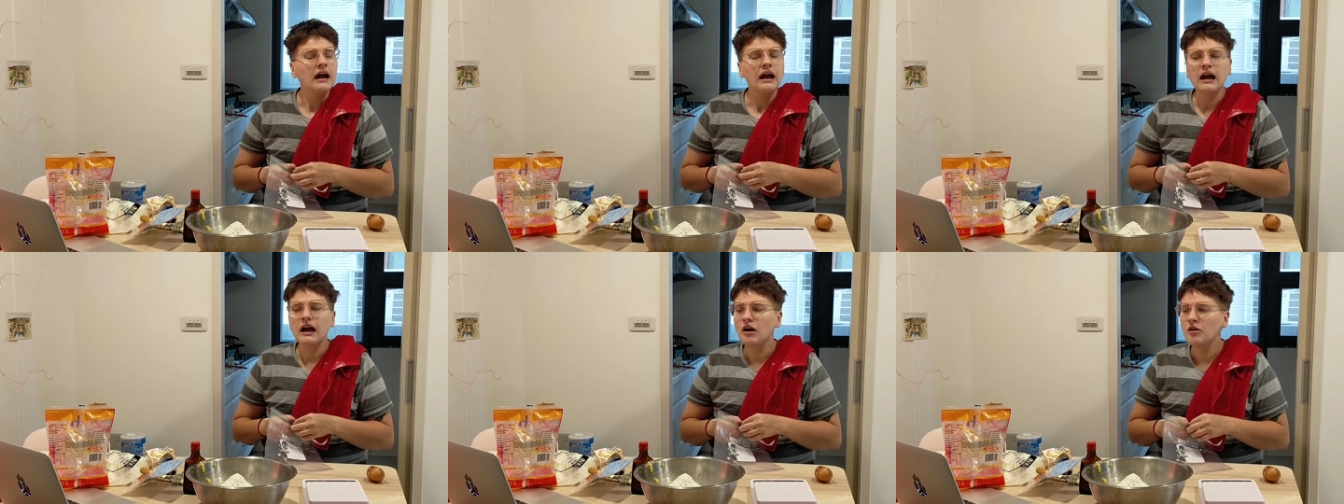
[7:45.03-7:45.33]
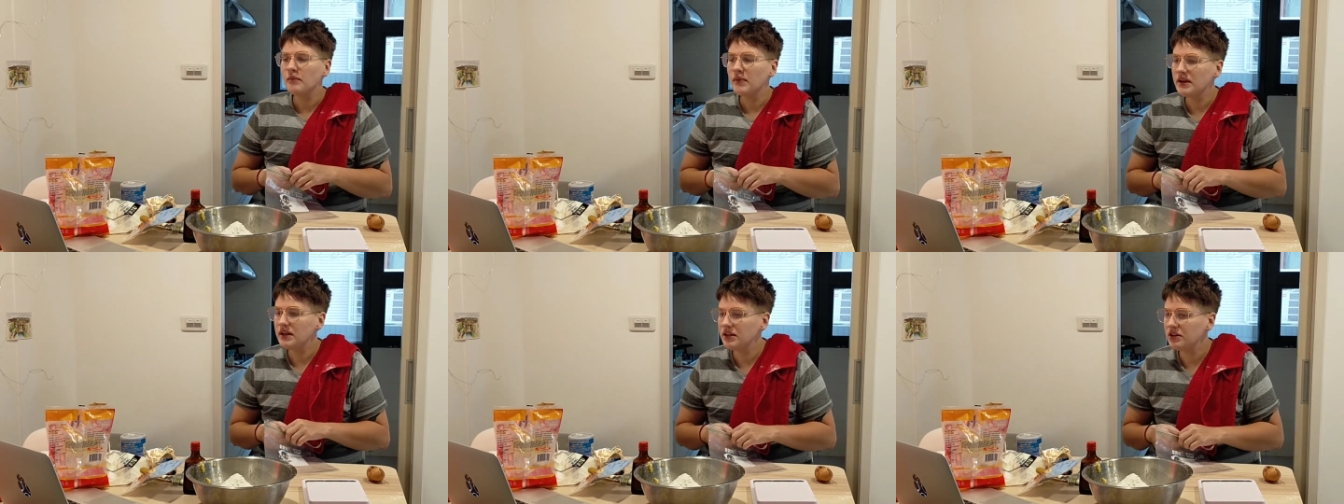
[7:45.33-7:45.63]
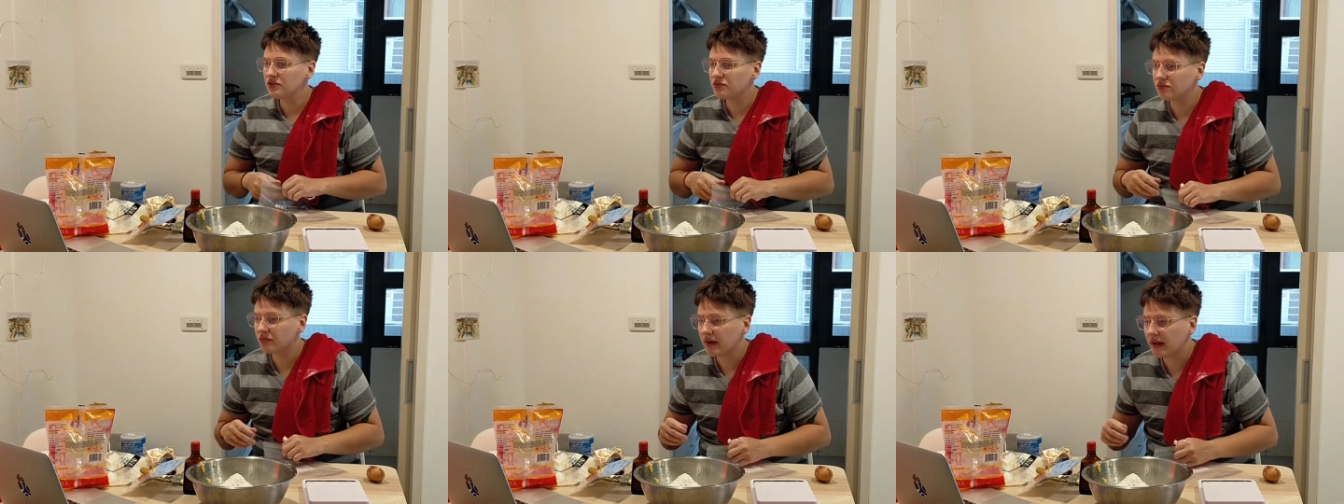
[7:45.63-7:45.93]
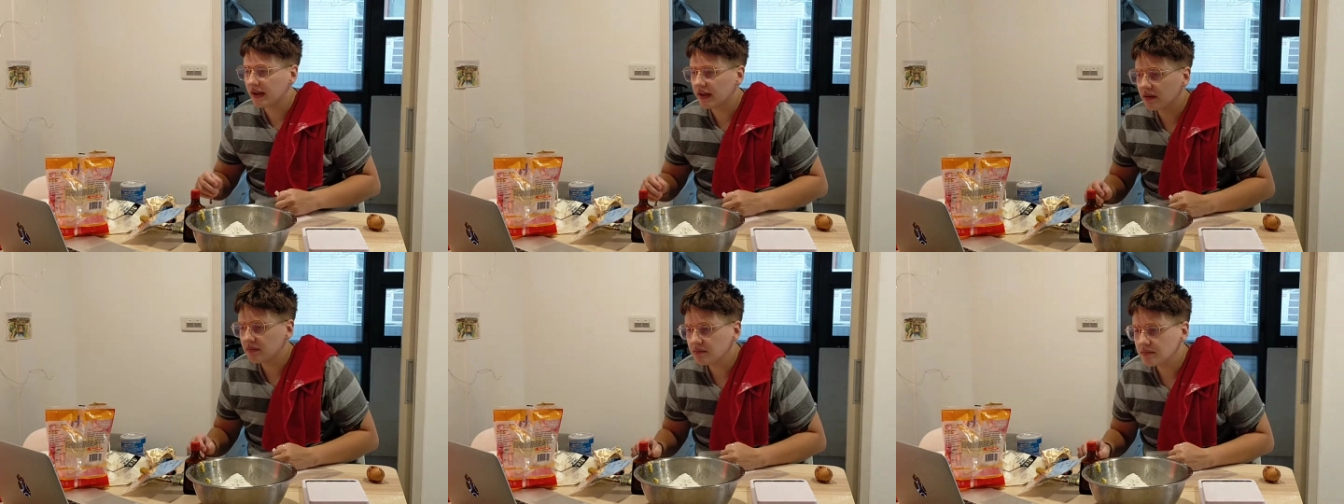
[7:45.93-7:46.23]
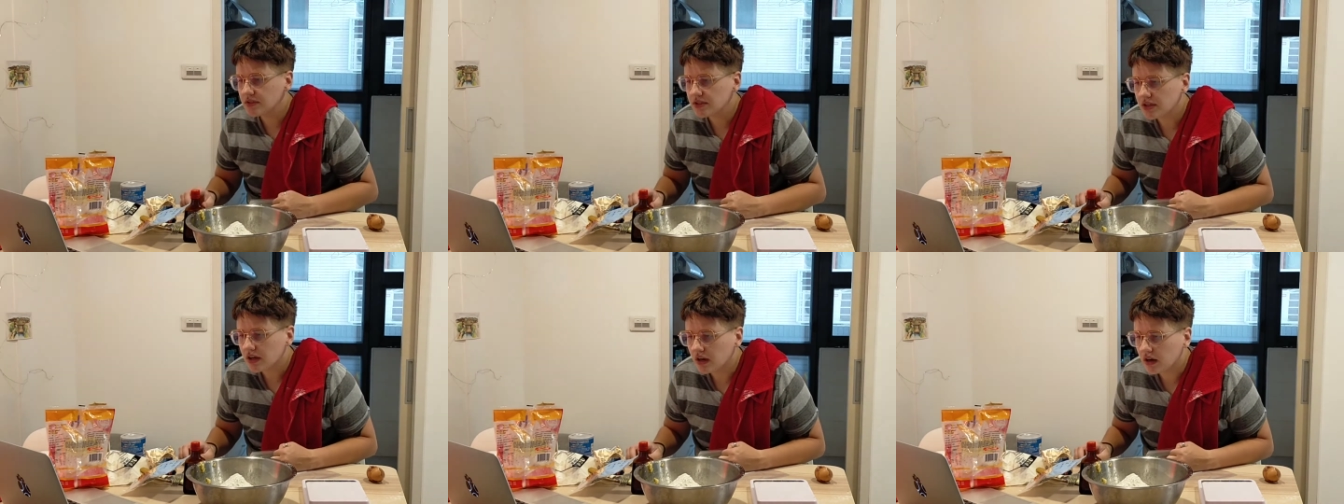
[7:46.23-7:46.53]
How many
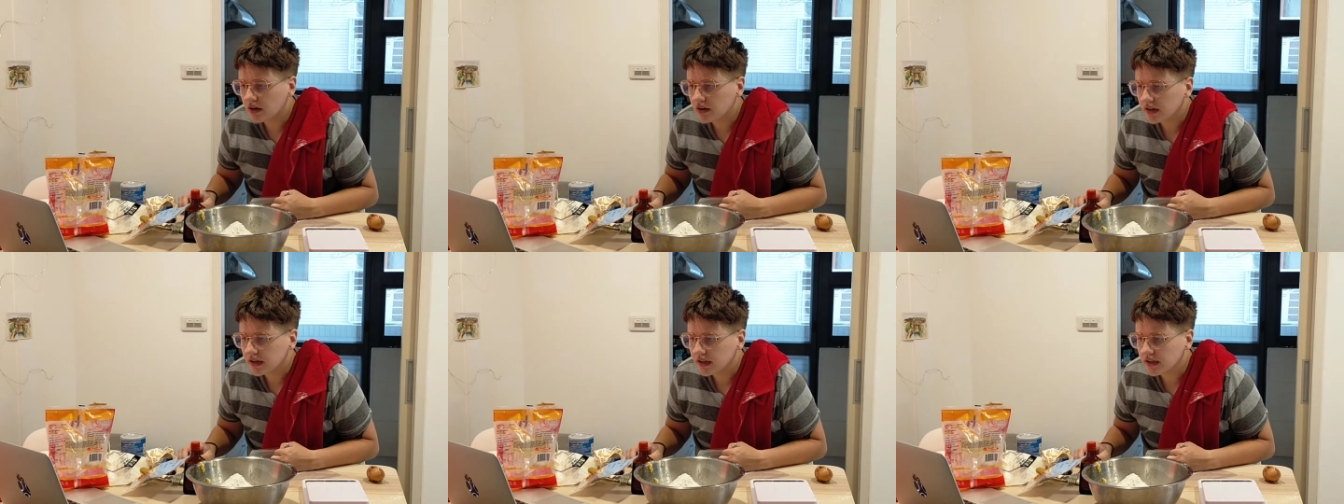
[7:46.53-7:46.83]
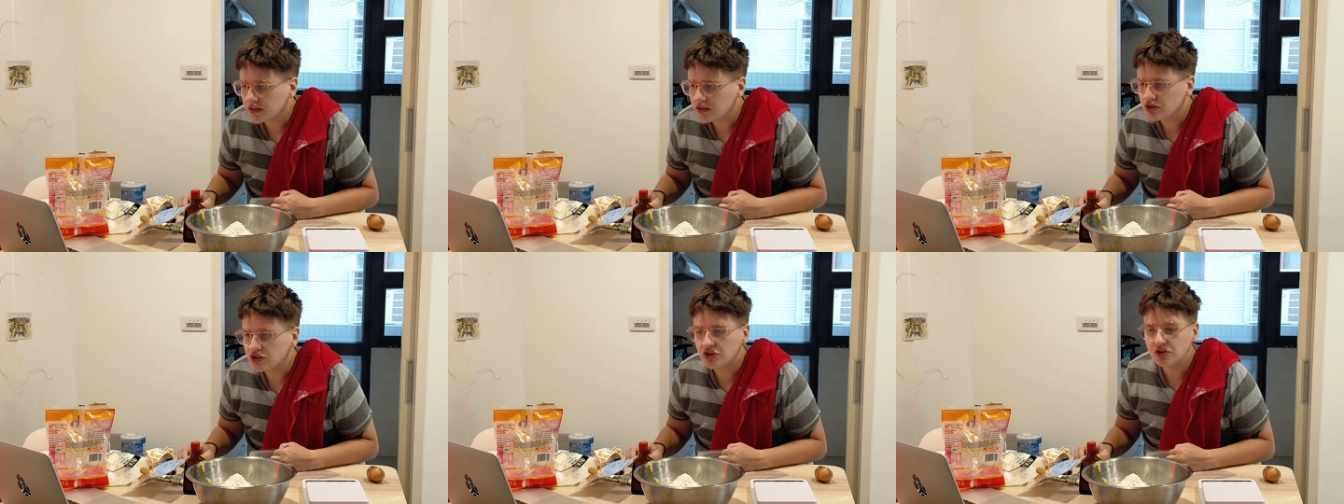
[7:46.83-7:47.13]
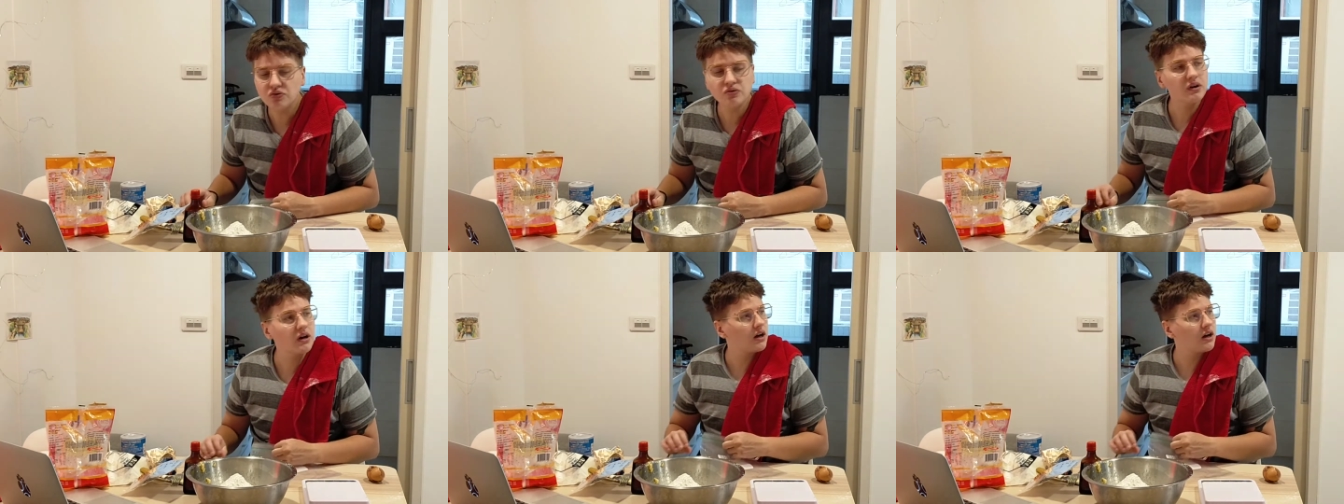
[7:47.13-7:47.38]
grams are in 2